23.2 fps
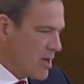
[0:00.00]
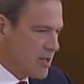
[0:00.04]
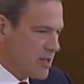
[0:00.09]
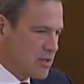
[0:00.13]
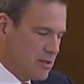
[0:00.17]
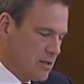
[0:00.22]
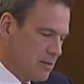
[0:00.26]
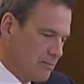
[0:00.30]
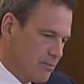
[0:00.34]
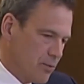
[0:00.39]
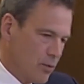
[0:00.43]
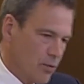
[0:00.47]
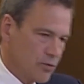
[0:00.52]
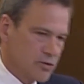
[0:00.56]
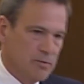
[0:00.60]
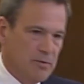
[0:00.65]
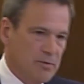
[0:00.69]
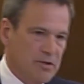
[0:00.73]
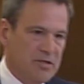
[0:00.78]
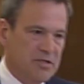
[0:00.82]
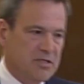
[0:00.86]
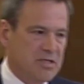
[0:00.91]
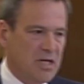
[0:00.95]
and Portsmouth
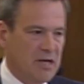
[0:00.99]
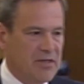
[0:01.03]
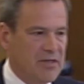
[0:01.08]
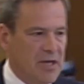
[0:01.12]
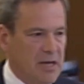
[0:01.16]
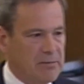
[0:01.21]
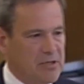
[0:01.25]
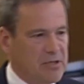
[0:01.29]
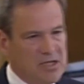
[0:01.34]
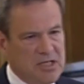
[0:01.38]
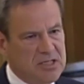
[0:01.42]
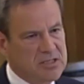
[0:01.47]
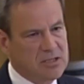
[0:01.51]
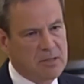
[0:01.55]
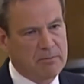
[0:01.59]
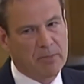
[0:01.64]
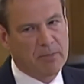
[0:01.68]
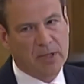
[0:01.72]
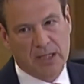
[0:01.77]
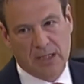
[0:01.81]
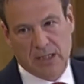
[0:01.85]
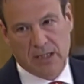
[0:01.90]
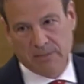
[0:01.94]
and Southampton has
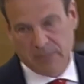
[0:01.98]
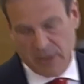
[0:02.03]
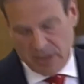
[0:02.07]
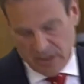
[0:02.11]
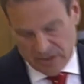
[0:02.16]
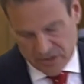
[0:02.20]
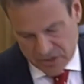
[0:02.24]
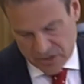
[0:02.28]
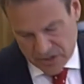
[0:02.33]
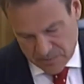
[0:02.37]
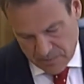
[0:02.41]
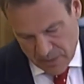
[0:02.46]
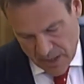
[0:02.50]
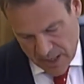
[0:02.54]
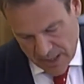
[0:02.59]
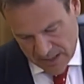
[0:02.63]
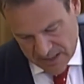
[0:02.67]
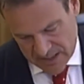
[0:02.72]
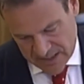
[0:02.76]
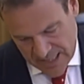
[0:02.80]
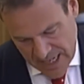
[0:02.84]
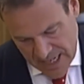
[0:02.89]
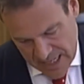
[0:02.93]
completely passed us by,
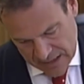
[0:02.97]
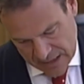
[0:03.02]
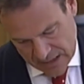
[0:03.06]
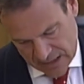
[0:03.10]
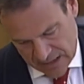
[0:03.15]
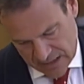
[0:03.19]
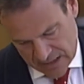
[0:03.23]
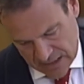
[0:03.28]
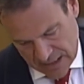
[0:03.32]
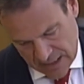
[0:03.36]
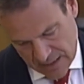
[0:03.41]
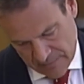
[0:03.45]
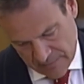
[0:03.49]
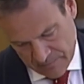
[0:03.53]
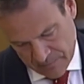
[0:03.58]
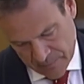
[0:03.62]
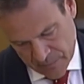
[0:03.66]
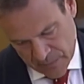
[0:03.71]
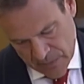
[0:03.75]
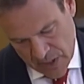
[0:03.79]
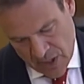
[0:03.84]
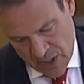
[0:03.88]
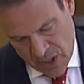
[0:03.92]
scandalously.
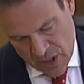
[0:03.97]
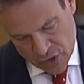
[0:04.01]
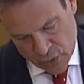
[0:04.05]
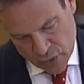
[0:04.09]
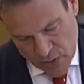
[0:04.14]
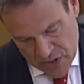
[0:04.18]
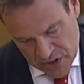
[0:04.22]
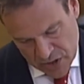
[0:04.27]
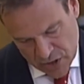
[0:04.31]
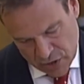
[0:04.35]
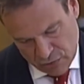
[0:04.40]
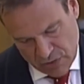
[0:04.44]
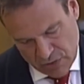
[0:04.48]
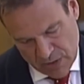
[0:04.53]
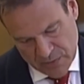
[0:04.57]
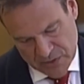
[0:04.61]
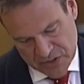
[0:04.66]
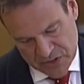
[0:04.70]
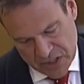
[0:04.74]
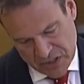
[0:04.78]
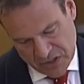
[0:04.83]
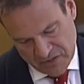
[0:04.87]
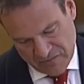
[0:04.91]

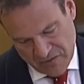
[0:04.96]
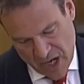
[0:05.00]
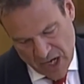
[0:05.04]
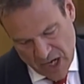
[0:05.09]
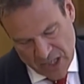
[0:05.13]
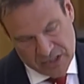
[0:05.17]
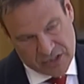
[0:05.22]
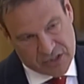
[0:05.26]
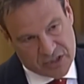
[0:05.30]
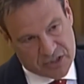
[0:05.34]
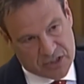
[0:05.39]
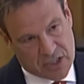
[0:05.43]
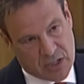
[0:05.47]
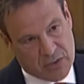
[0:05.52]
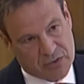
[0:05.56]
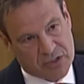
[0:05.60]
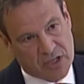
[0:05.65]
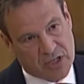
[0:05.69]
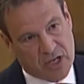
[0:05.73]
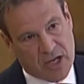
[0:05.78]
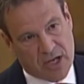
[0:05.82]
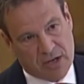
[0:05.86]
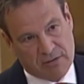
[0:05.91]
23% of islanders go into
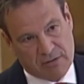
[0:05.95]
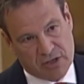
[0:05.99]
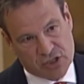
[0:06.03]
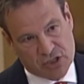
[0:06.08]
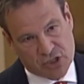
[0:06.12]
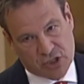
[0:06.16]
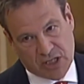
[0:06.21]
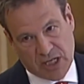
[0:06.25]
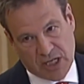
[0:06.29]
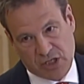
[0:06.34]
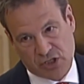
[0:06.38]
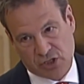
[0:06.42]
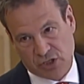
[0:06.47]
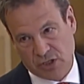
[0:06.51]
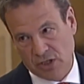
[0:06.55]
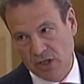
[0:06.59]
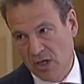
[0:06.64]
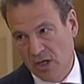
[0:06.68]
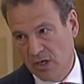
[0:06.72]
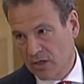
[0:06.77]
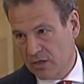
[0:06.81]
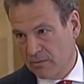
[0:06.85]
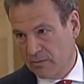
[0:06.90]
higher education,
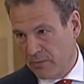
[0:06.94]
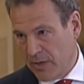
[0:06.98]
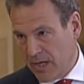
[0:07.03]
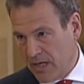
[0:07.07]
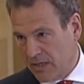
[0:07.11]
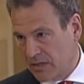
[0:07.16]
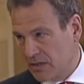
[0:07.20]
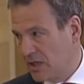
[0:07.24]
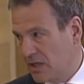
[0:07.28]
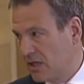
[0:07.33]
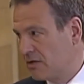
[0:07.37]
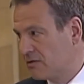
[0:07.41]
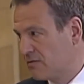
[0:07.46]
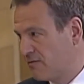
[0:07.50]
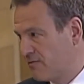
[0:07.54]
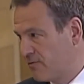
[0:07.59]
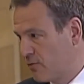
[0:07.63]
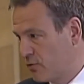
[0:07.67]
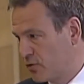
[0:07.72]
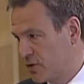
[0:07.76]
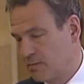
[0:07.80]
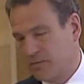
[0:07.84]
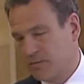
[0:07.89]
compared nearly to
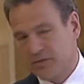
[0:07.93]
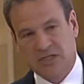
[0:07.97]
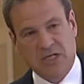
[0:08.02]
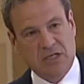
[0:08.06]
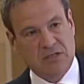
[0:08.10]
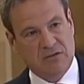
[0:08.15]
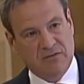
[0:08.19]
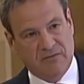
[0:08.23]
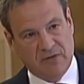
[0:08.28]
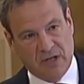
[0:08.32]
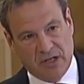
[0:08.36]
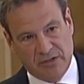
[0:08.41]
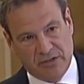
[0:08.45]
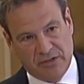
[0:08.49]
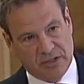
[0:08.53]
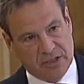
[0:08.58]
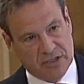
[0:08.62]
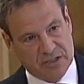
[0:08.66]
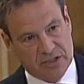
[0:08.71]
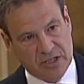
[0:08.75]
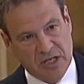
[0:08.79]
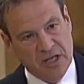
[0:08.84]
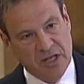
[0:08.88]
40% of Londoners.
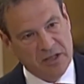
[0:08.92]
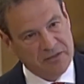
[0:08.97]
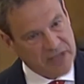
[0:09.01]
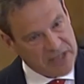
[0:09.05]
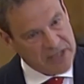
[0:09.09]
That is